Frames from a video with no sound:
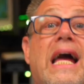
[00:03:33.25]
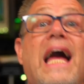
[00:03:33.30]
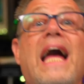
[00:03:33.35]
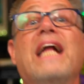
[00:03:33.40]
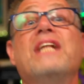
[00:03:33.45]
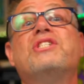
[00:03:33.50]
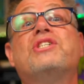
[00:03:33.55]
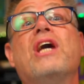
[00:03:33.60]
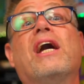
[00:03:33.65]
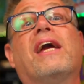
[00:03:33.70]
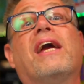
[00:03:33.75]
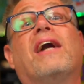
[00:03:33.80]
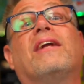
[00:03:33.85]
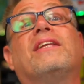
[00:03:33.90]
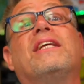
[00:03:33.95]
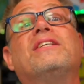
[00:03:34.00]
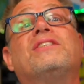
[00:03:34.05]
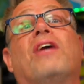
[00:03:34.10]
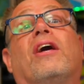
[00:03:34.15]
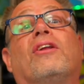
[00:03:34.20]
And check out
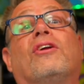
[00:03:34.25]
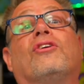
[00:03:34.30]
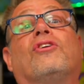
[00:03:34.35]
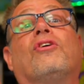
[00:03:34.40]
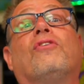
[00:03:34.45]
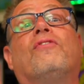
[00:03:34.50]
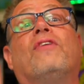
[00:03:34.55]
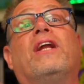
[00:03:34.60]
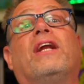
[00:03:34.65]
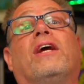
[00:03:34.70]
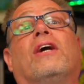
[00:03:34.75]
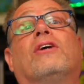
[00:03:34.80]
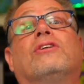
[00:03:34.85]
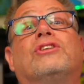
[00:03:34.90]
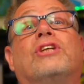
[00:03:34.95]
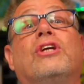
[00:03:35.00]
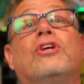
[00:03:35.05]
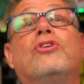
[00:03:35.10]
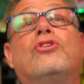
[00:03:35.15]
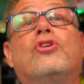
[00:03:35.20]
these other 2 videos
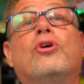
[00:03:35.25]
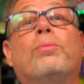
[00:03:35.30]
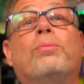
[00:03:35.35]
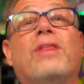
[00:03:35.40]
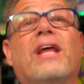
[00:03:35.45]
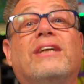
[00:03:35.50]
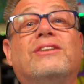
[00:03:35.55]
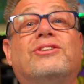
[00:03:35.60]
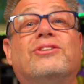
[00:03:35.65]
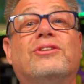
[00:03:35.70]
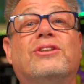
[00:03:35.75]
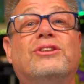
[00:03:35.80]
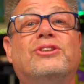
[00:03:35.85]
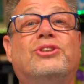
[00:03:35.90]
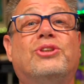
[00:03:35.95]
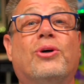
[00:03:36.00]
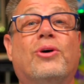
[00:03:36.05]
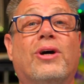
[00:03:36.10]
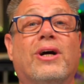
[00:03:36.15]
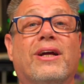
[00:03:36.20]
that YouTube thinks you'll
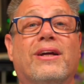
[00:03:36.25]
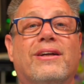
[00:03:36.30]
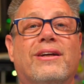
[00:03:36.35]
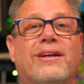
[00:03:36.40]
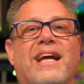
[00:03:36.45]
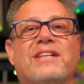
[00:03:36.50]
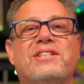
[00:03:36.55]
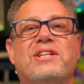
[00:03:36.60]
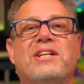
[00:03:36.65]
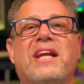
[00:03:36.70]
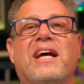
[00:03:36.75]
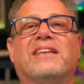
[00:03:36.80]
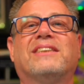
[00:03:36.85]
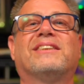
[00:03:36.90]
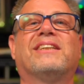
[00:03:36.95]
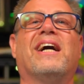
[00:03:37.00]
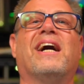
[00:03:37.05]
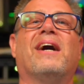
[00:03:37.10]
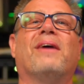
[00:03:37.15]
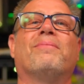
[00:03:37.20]
enjoy. Catch you
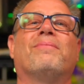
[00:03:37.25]
next time.